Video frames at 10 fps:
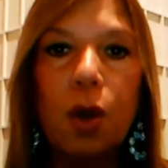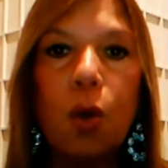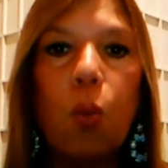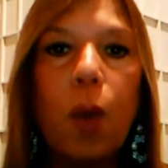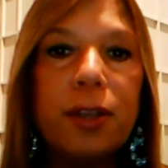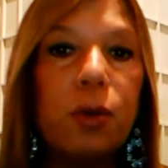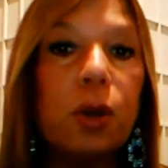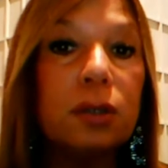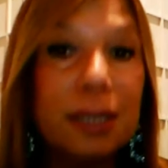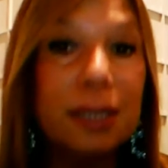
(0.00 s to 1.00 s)
When you
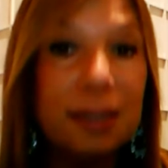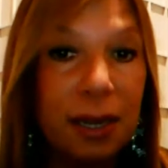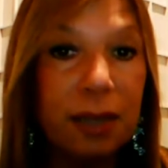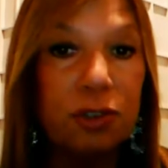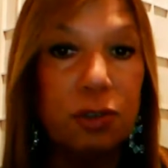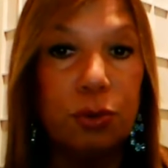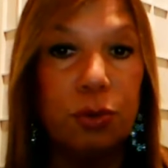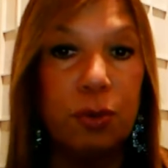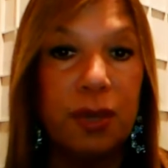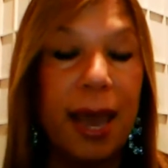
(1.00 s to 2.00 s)
are listening to the